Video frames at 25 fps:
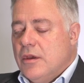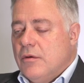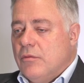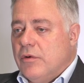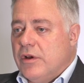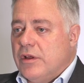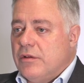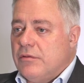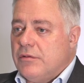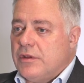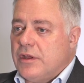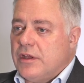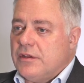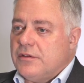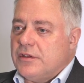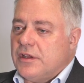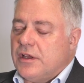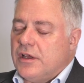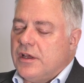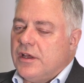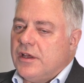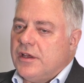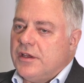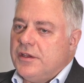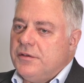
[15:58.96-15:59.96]
Well,
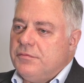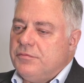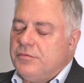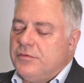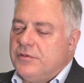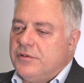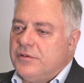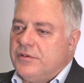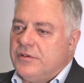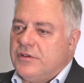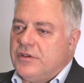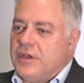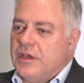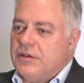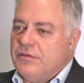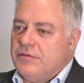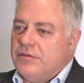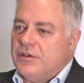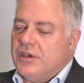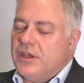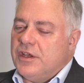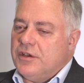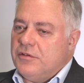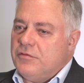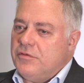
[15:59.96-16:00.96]
I don't
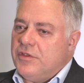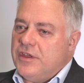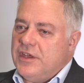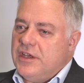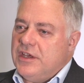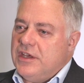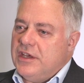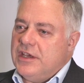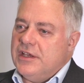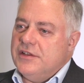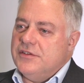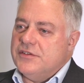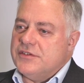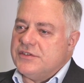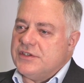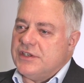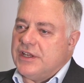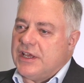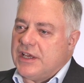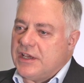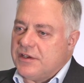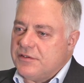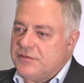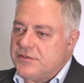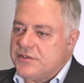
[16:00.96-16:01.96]
know the ins and
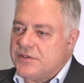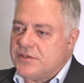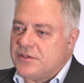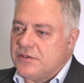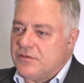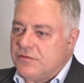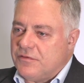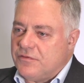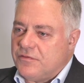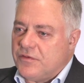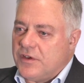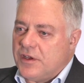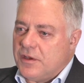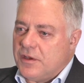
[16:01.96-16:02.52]
outs of